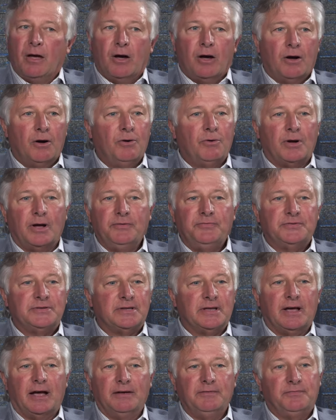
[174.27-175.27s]
Oh, I've,
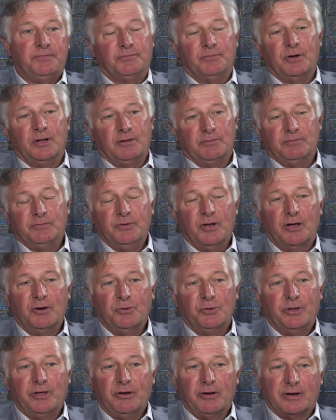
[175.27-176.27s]
I've, well, not
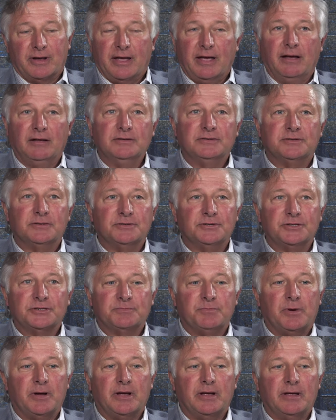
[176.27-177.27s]
only on council,
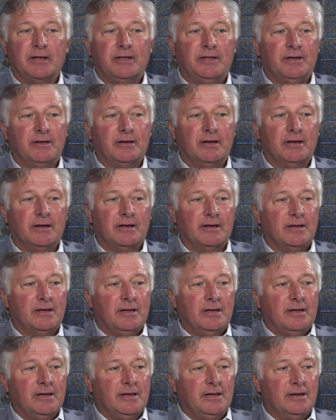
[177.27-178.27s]
just my, uh,
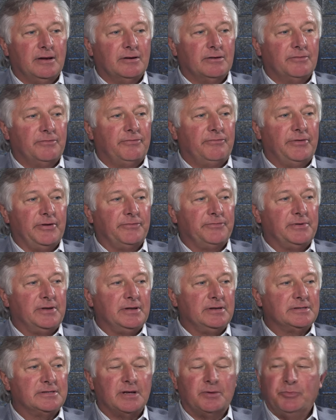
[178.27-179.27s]
you know,
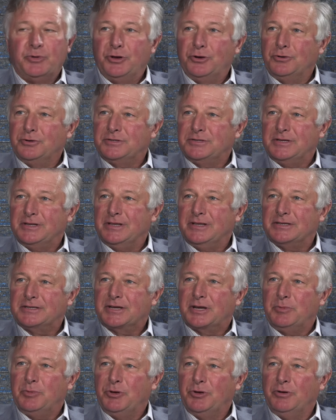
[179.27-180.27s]
50 some years in this
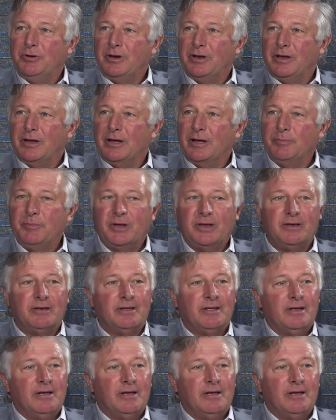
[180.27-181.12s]
community. I mean,